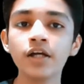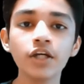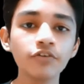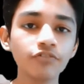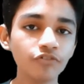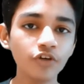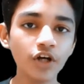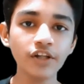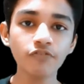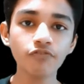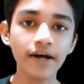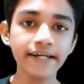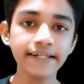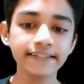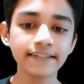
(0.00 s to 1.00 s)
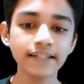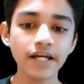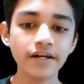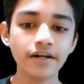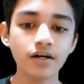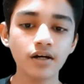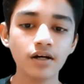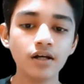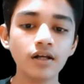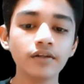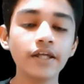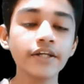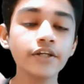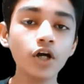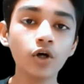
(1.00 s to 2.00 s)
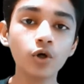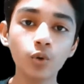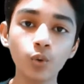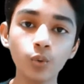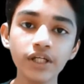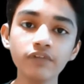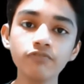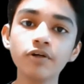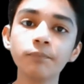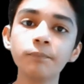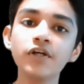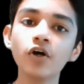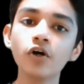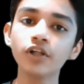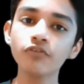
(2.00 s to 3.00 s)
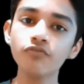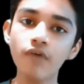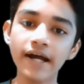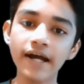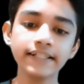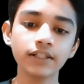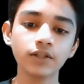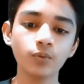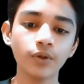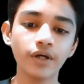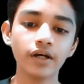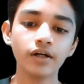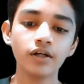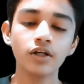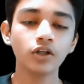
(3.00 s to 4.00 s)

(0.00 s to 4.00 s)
If you are the white side, then your queen would be on the white square.